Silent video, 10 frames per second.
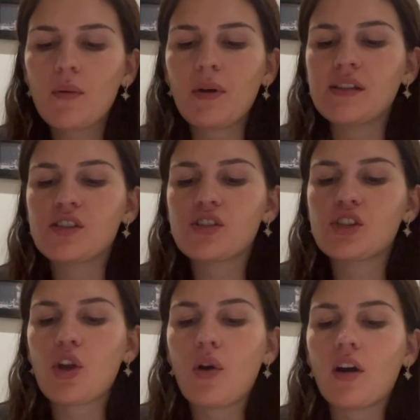But it's
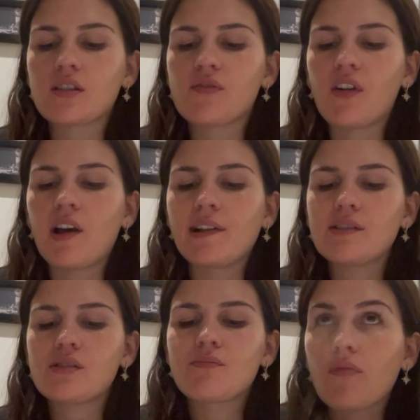just so hard to
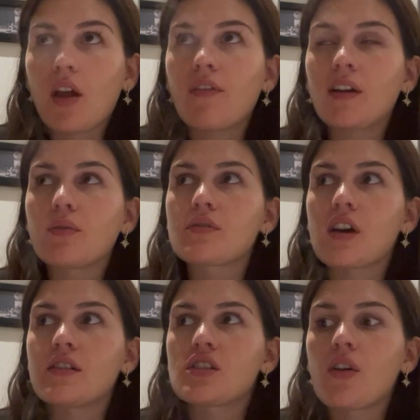find. I find with
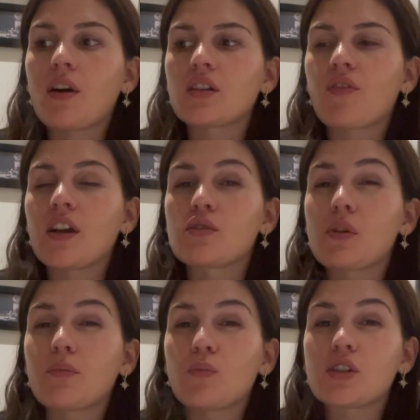skirts so hard to find
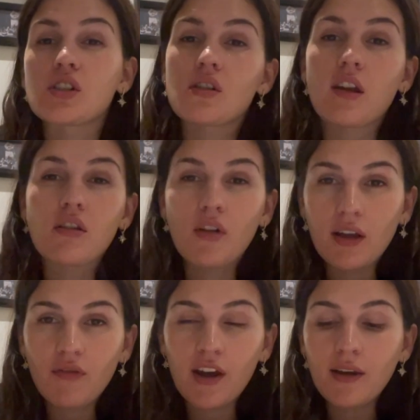one which is like the
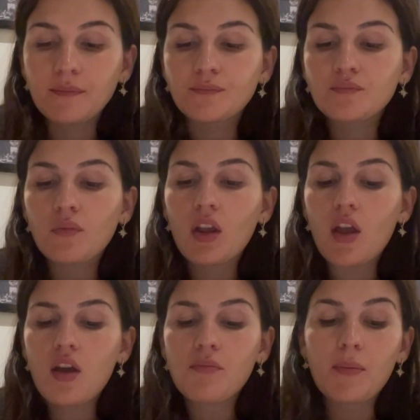right fit.
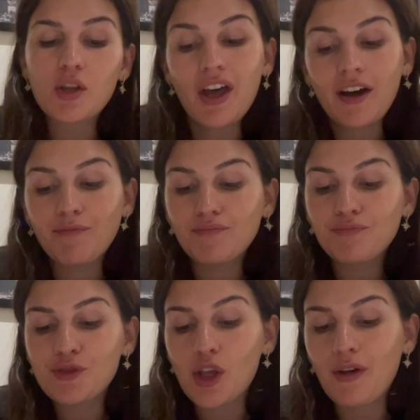I'm on the hunt,
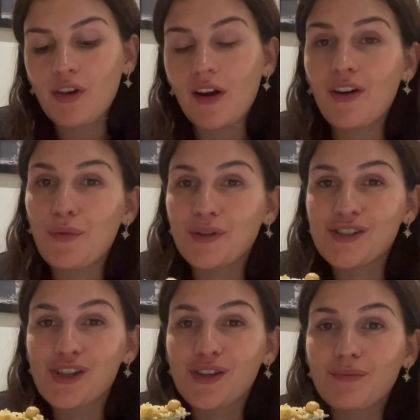so hopefully I'll find one
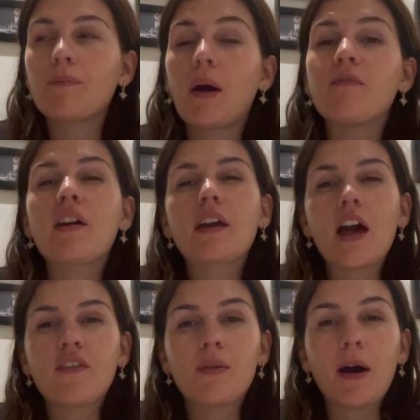soon. But I'm very
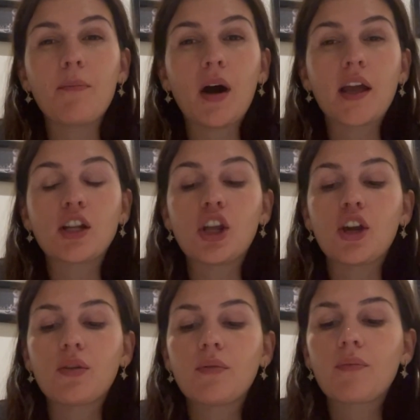careful about buying
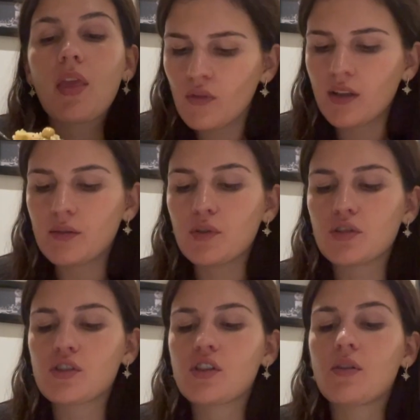new. And I'm
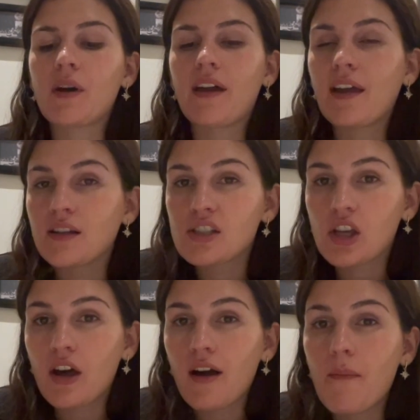not just going to buy any
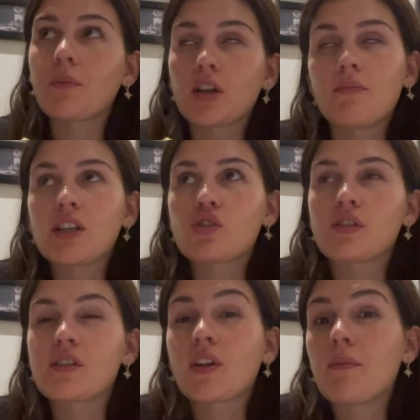skirt. I'm going to make sure
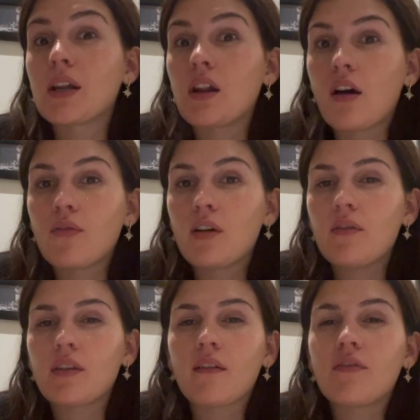it's something I'm in love
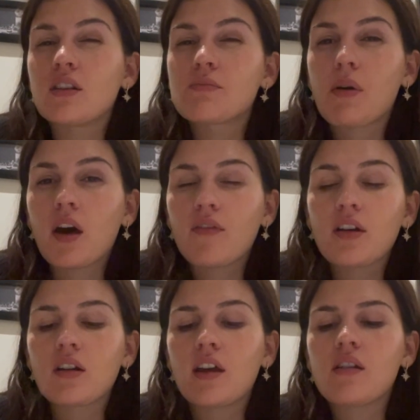with and that fits
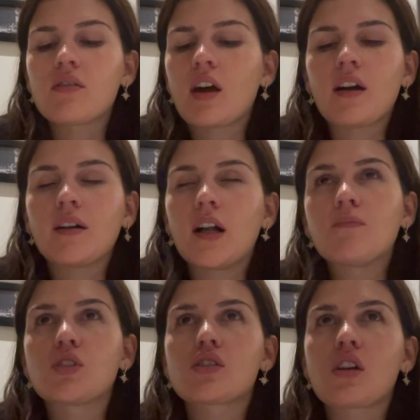perfectly and that
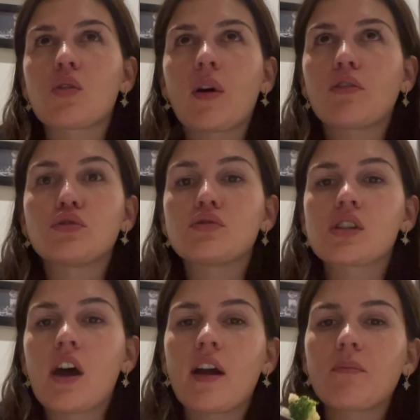I'm just going to wear all the
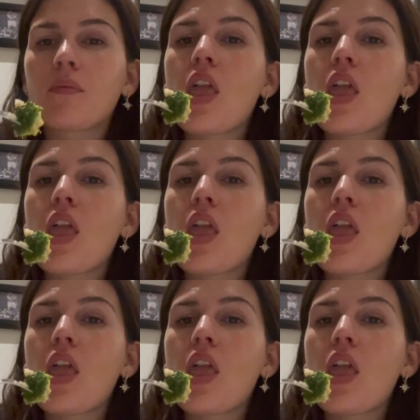time.